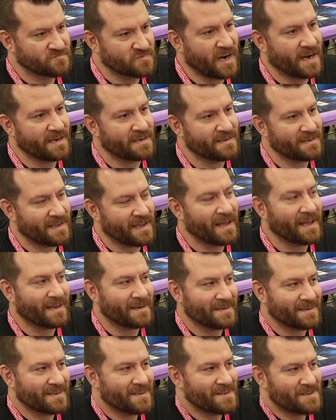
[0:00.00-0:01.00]
Right.
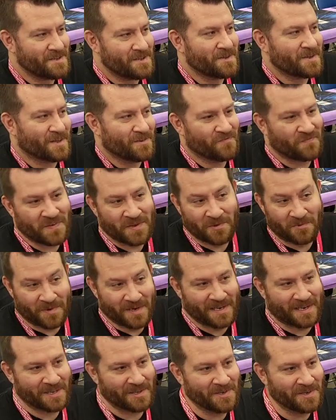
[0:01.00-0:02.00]
And you can feel
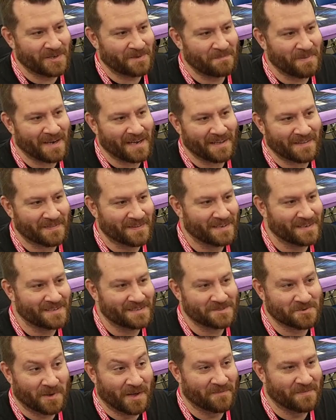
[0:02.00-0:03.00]
really good beating the
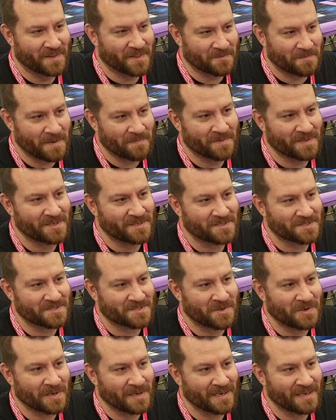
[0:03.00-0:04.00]
12 other people in your
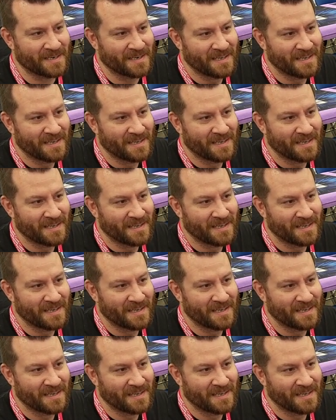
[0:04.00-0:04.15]
store.